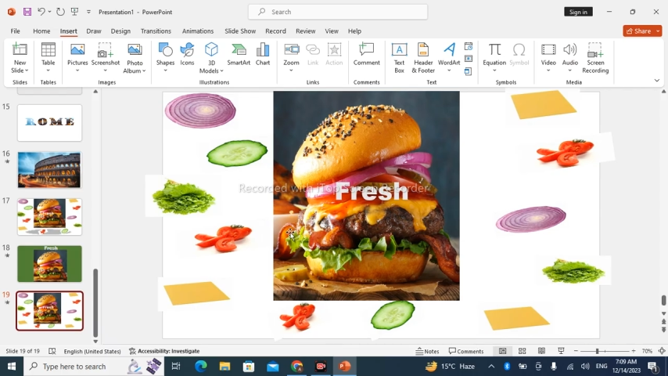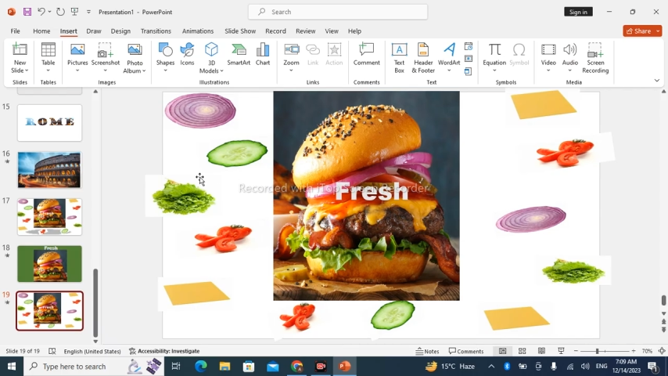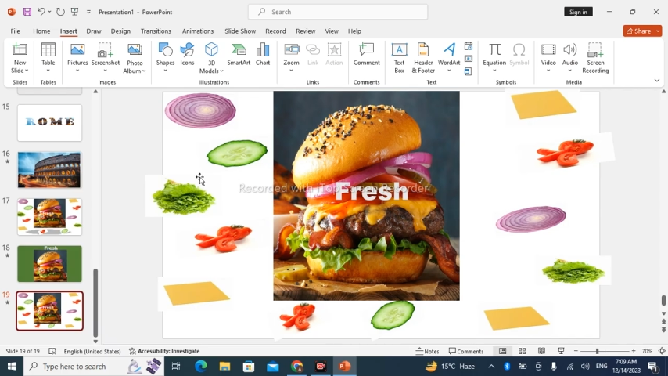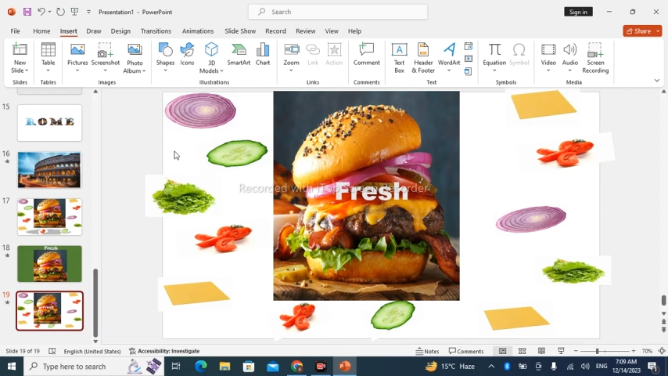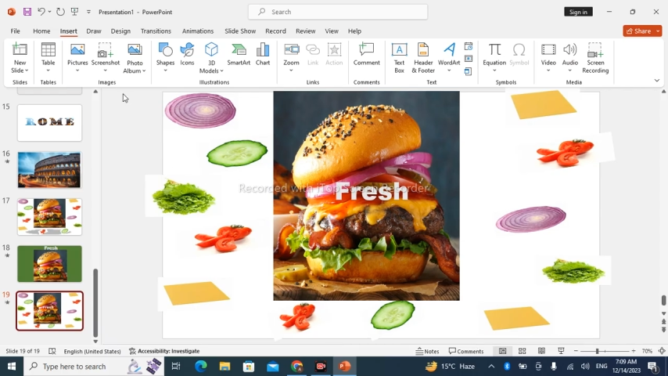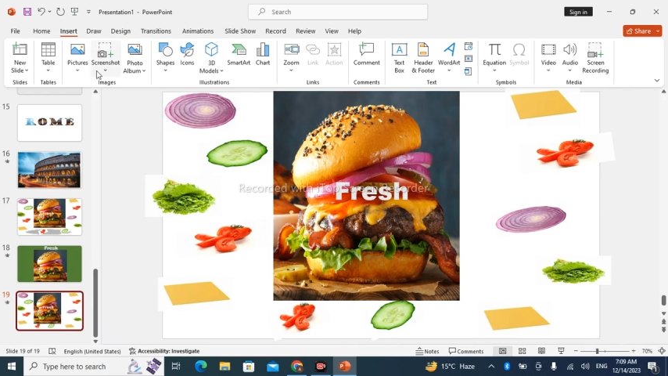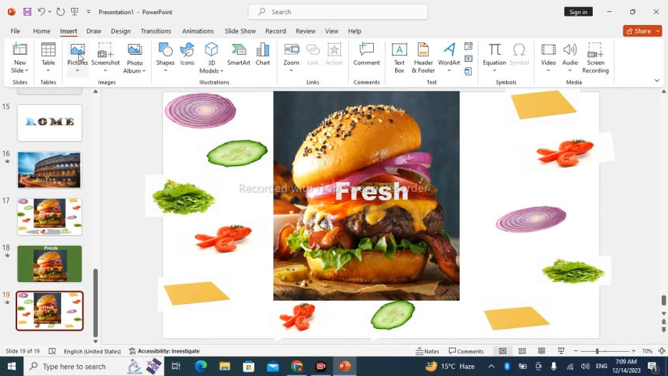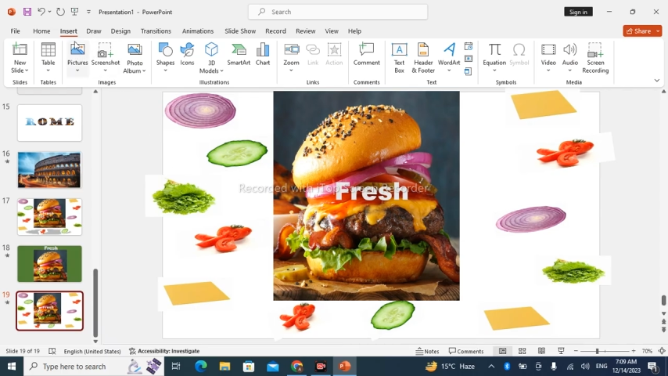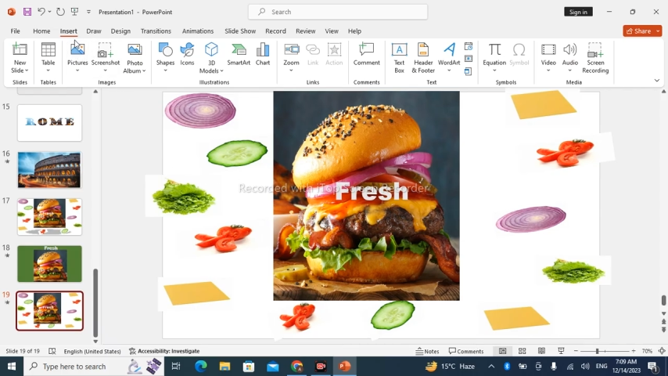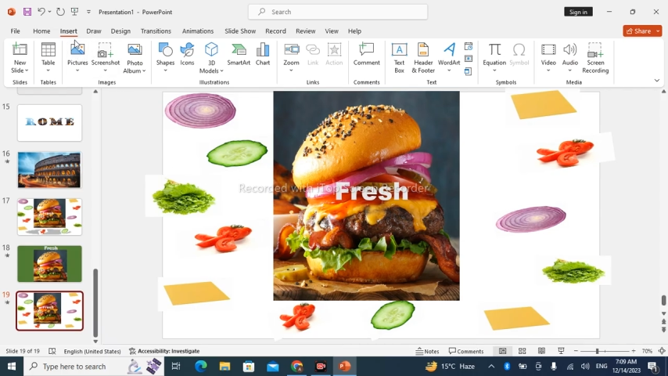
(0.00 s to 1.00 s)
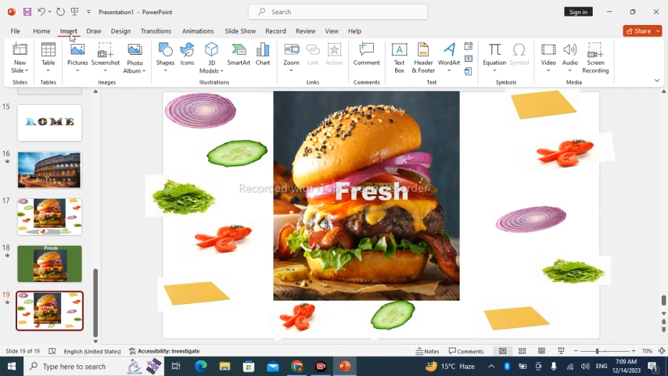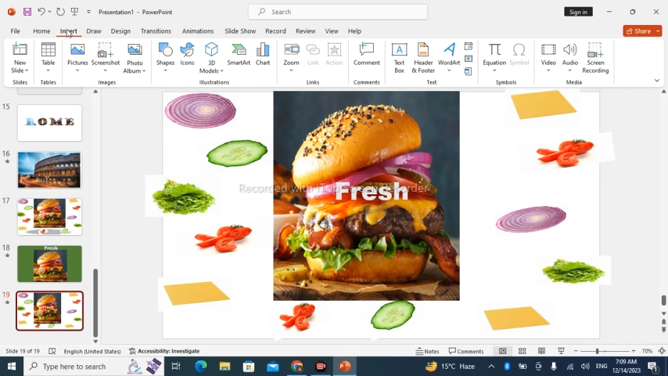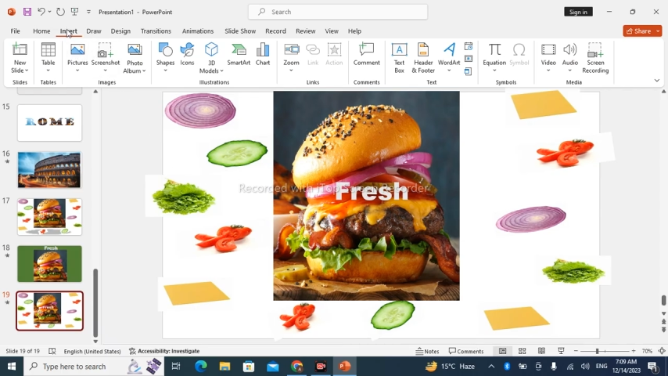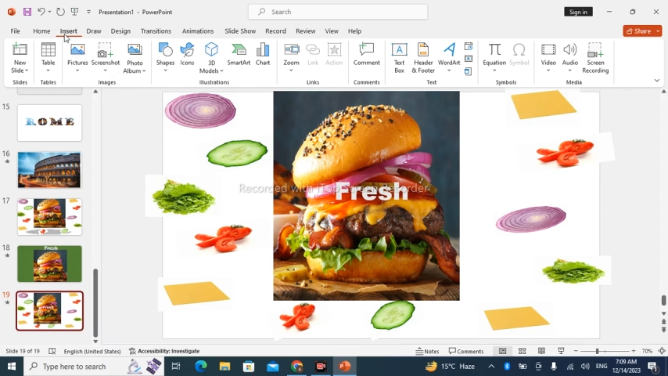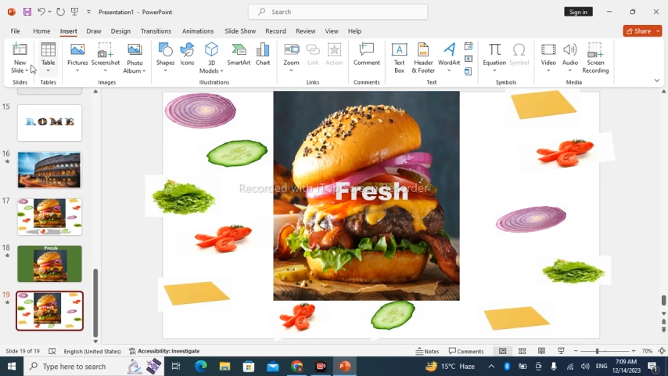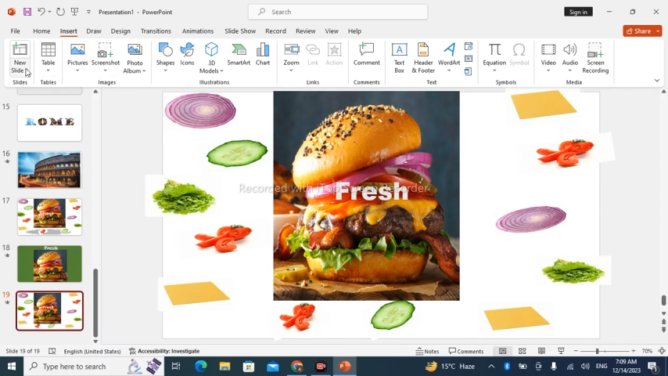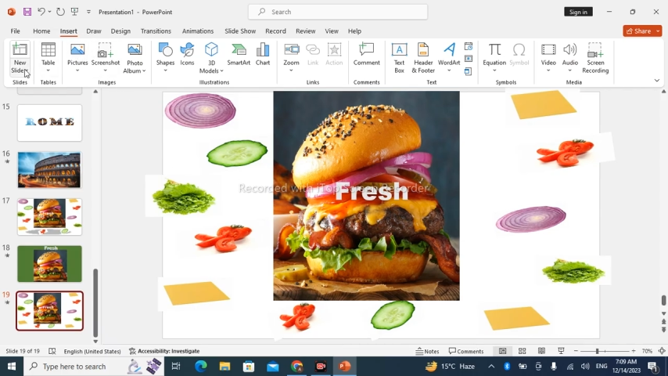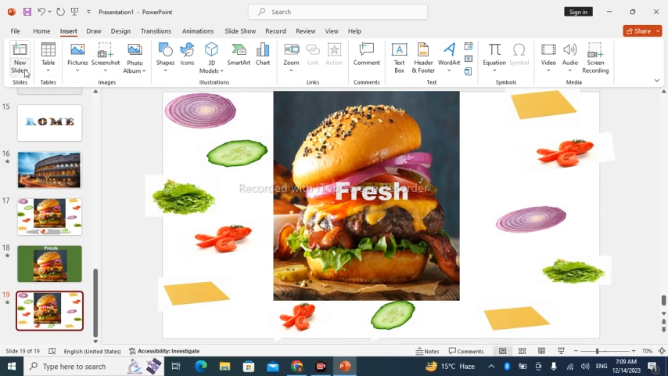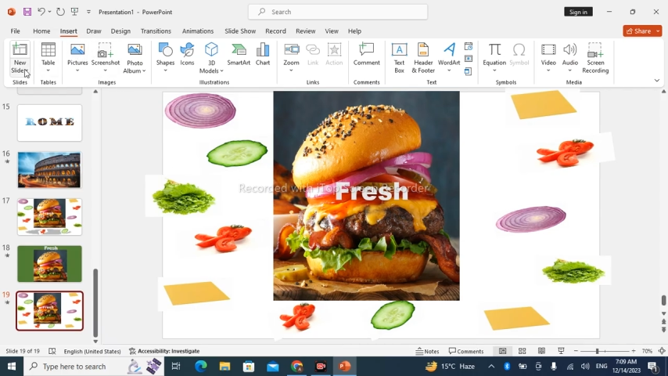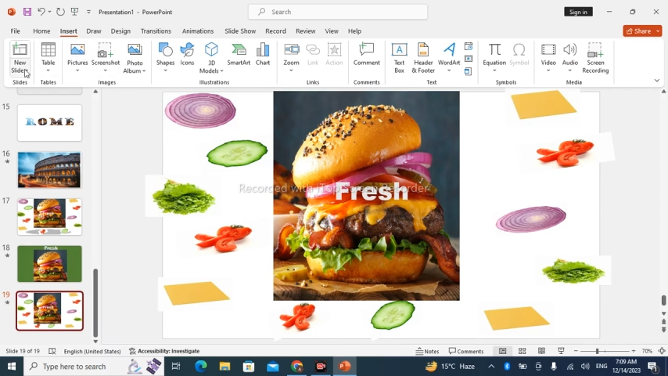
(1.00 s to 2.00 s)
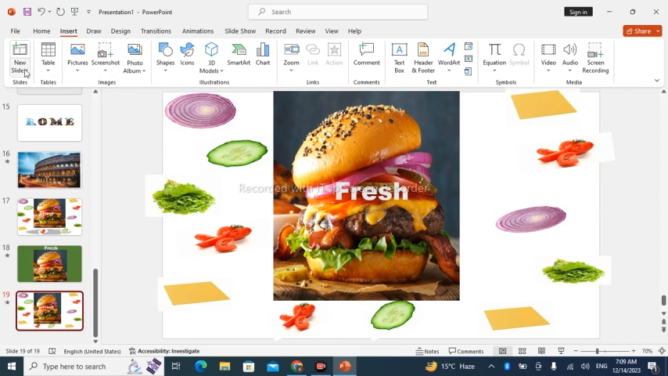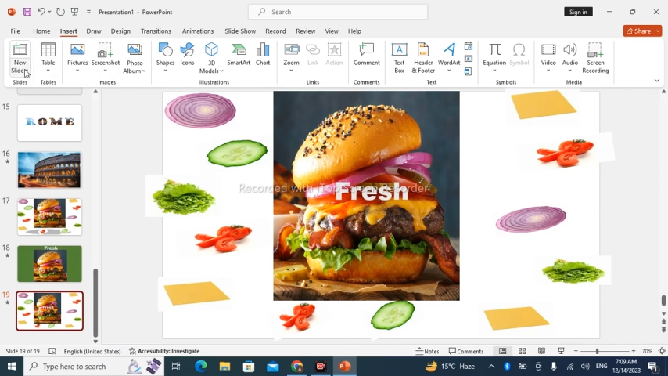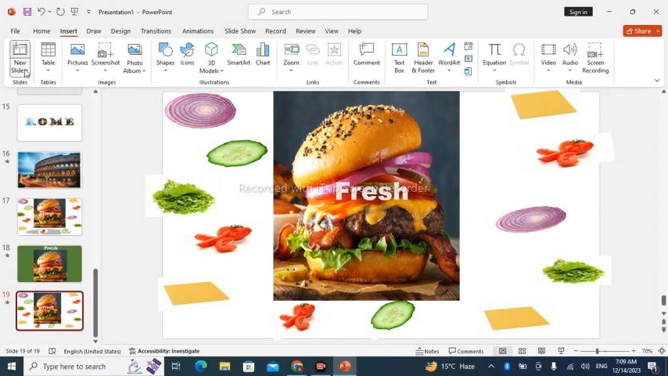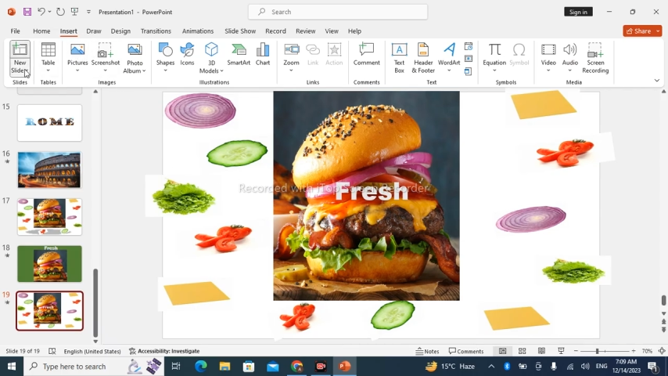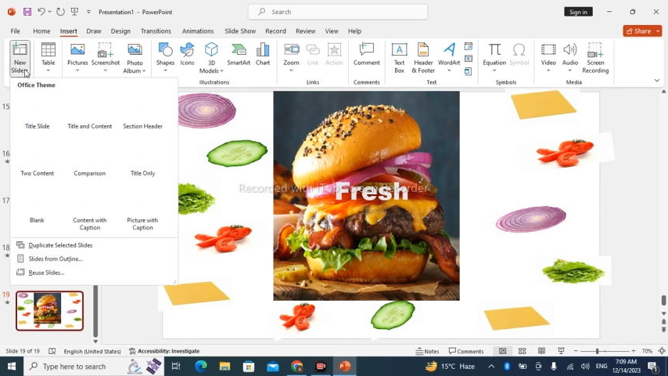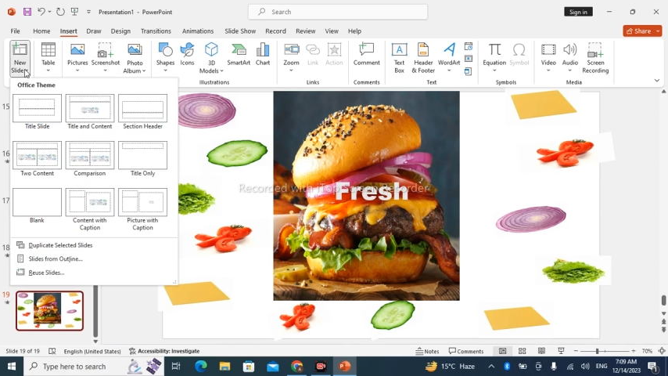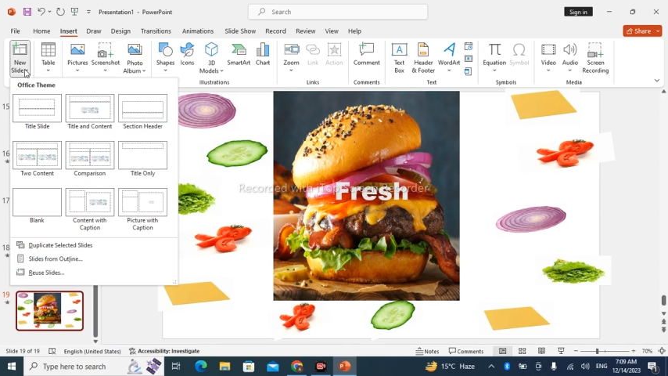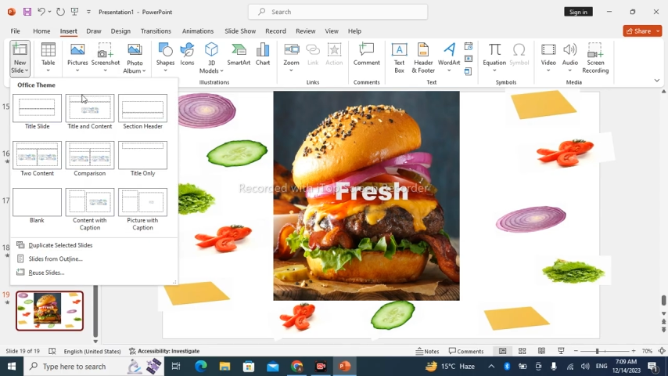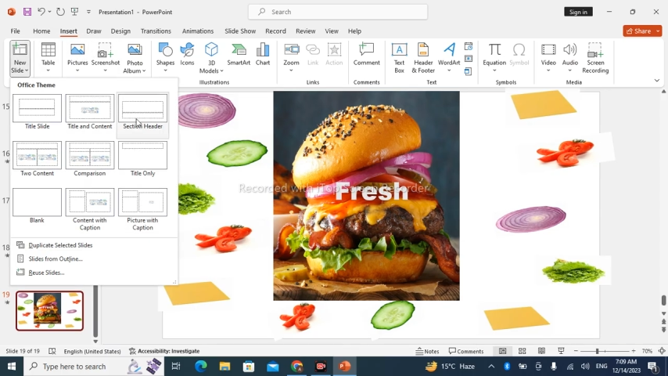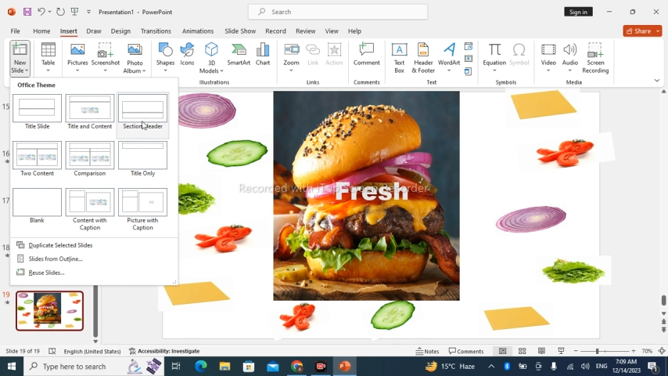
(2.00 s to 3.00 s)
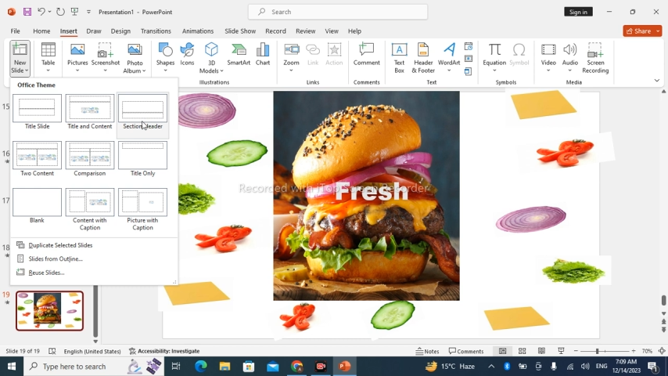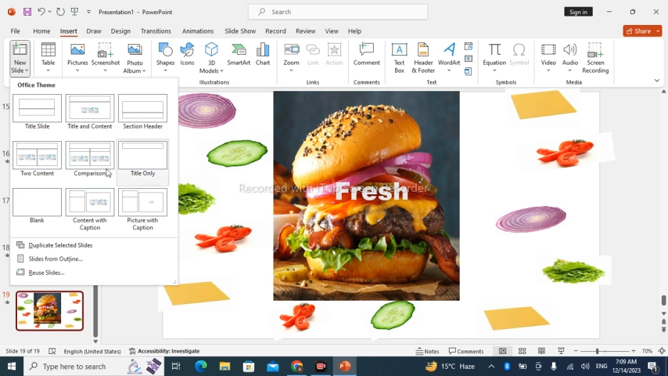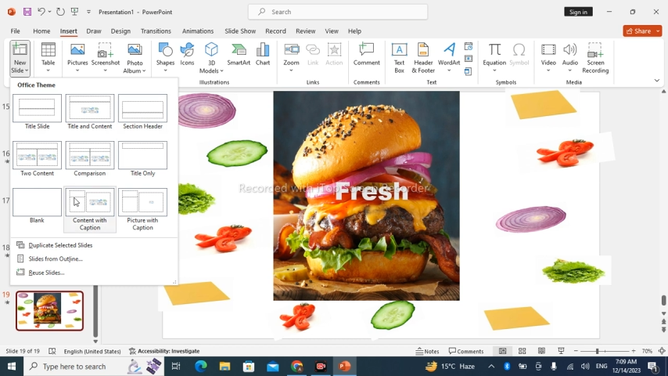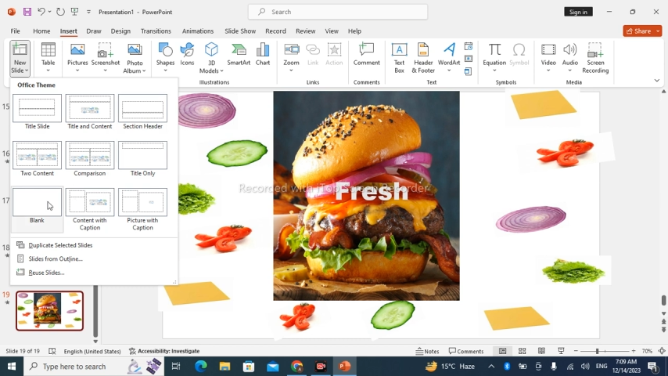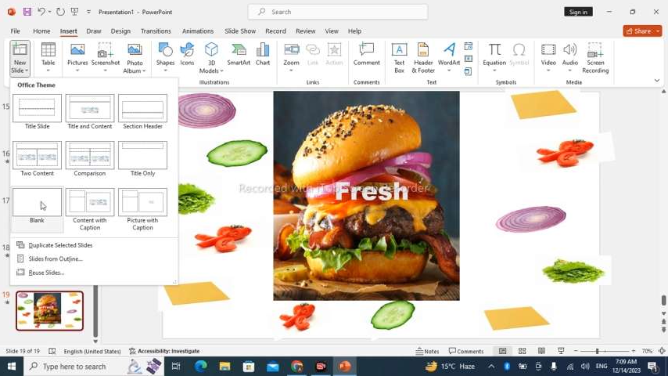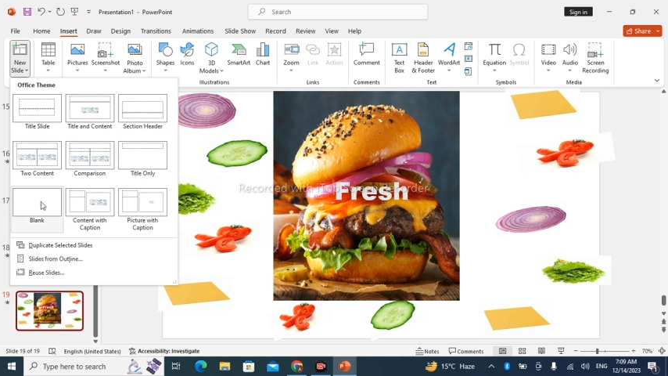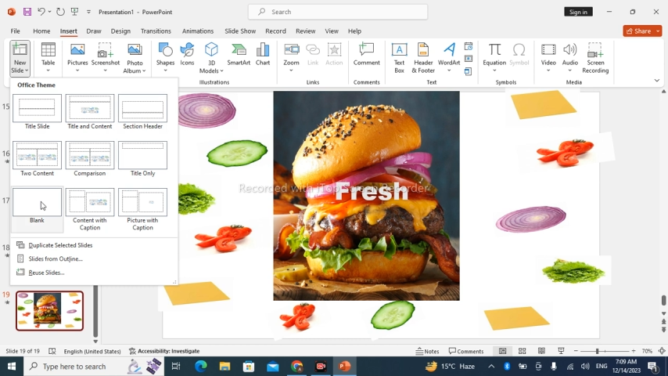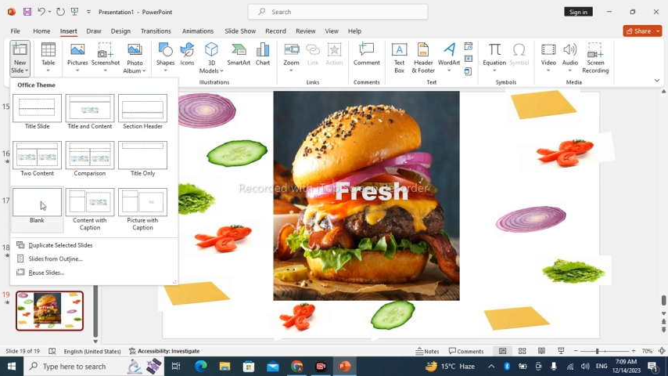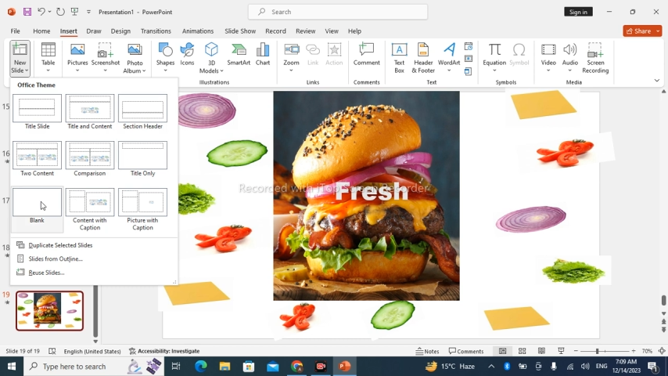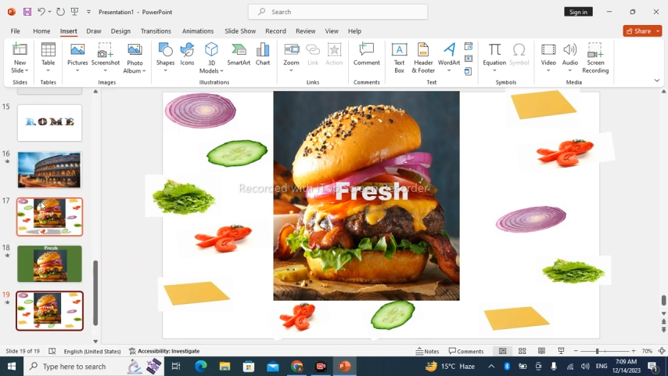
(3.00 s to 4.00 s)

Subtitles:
[unreadable: no face in view]